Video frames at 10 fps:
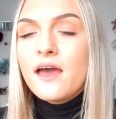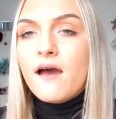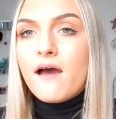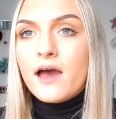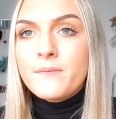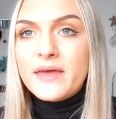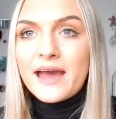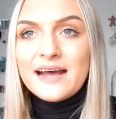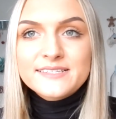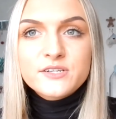
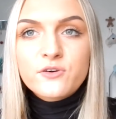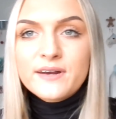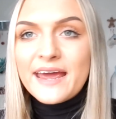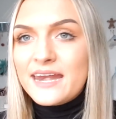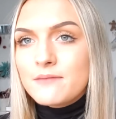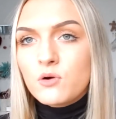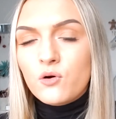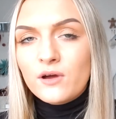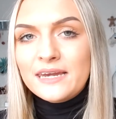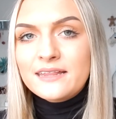It hasn't gone any
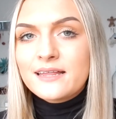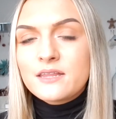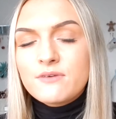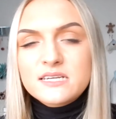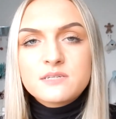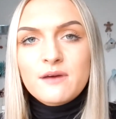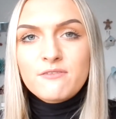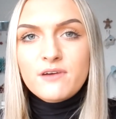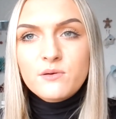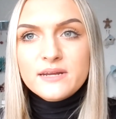more oily than the rest of
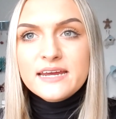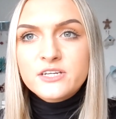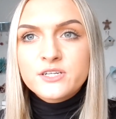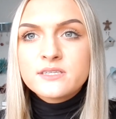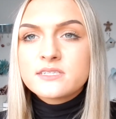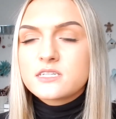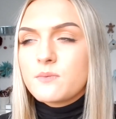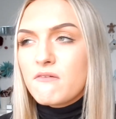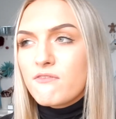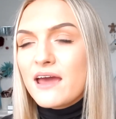my foundations. To
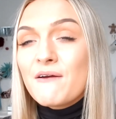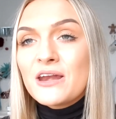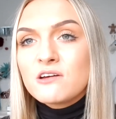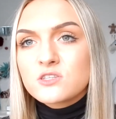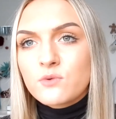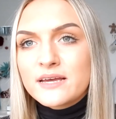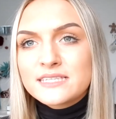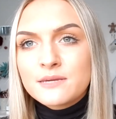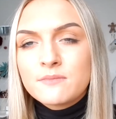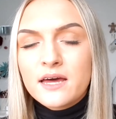be fair, it looks quite
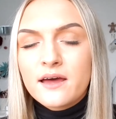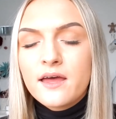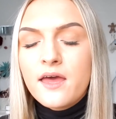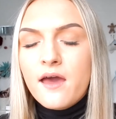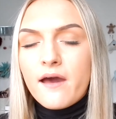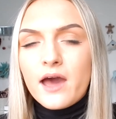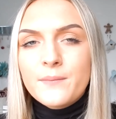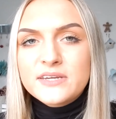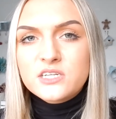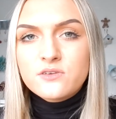similar
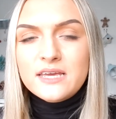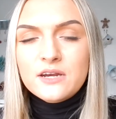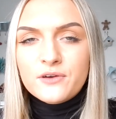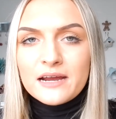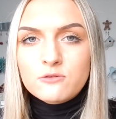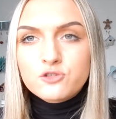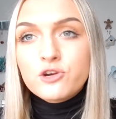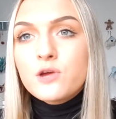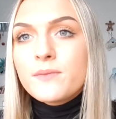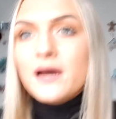to the L'Oreal
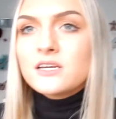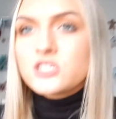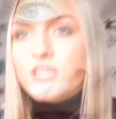True Match.